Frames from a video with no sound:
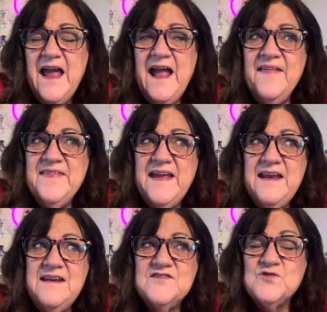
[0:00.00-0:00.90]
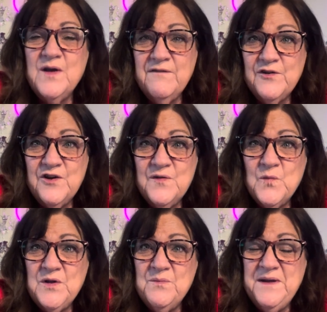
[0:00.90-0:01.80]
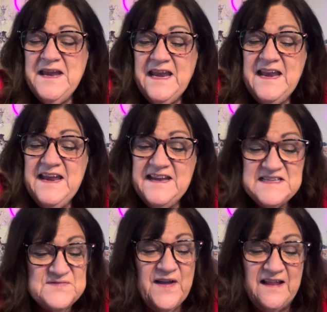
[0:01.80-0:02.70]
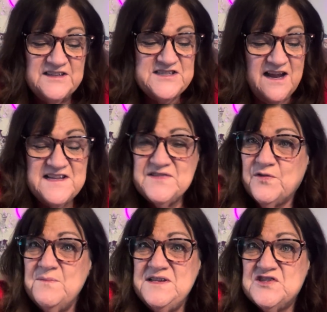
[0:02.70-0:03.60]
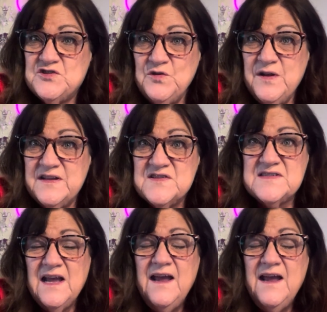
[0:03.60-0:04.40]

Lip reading: And then Trevor will be getting his Valentine's from his students.